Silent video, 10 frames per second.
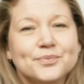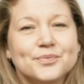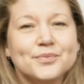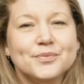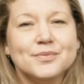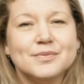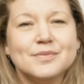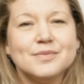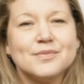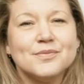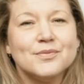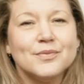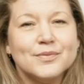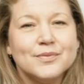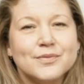
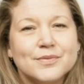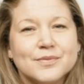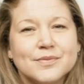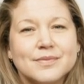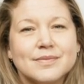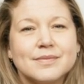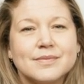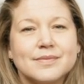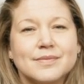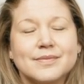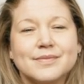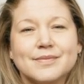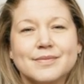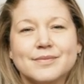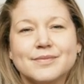
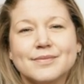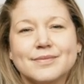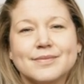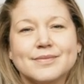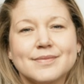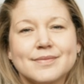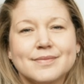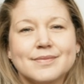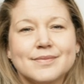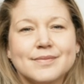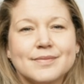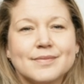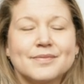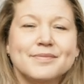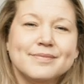
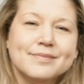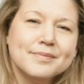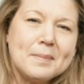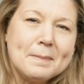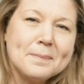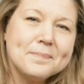This person isn't speaking.